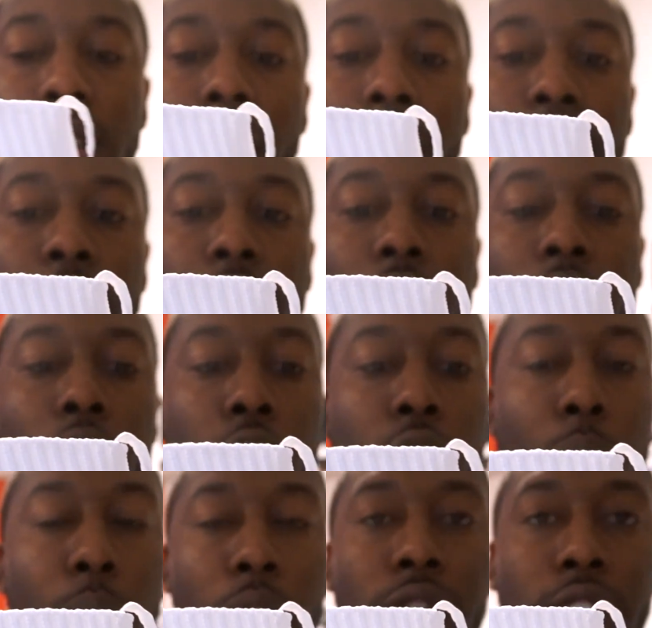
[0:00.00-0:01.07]
is offered in a
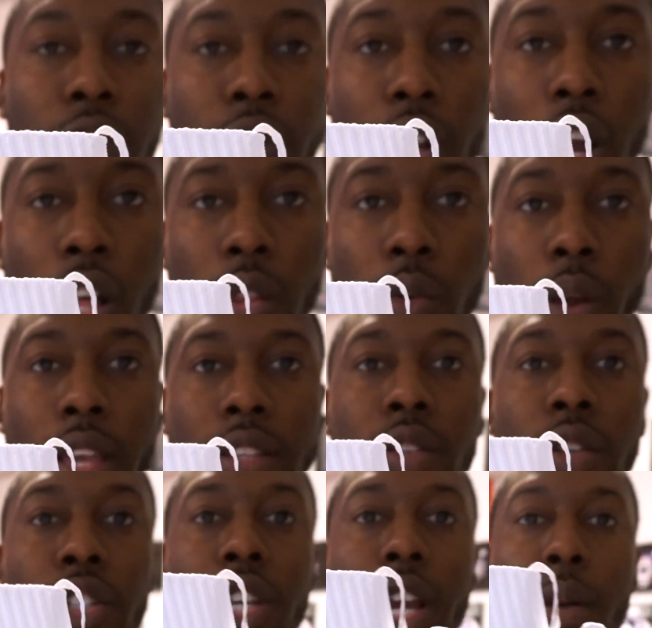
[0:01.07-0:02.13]
number of different colorways.
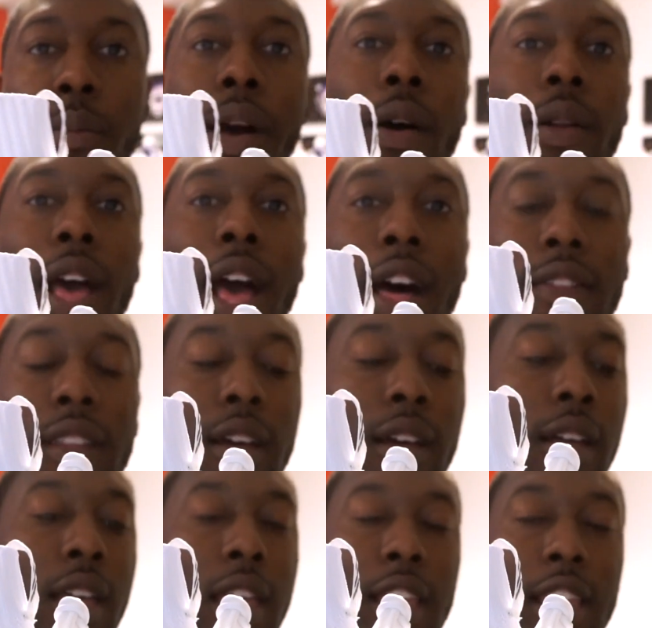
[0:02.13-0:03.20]
You can check them out on
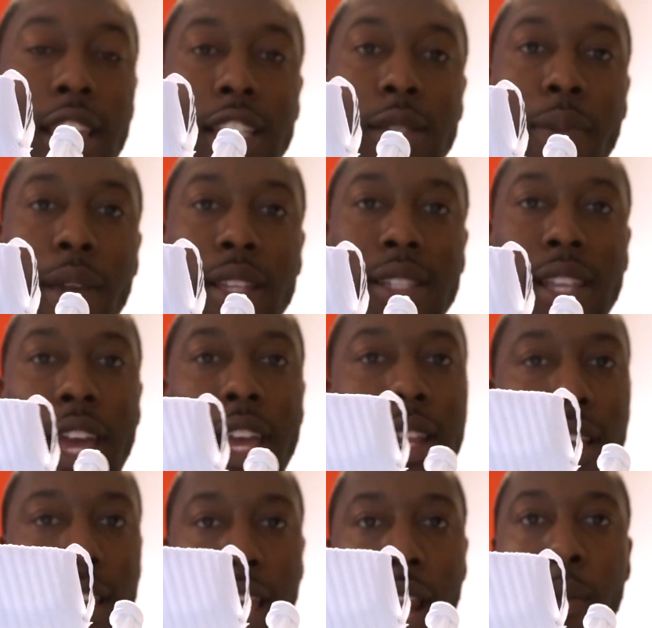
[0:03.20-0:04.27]
the Eastbay
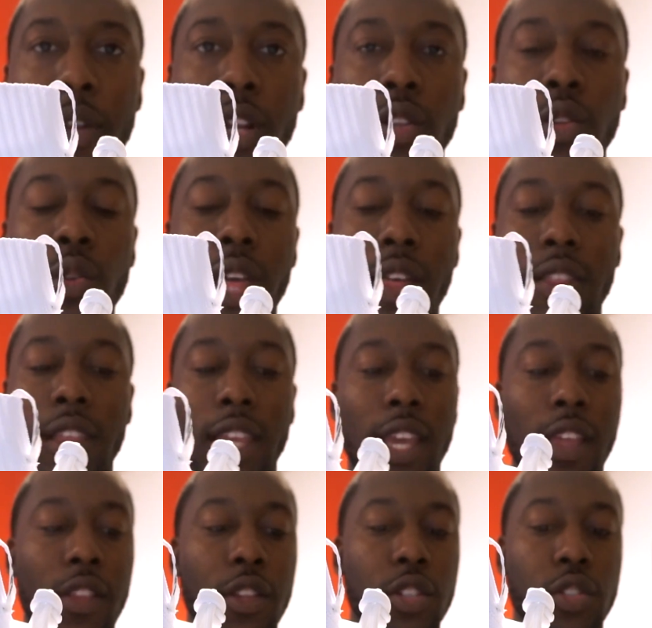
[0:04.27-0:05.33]
site. Again, I'm gonna include that link in the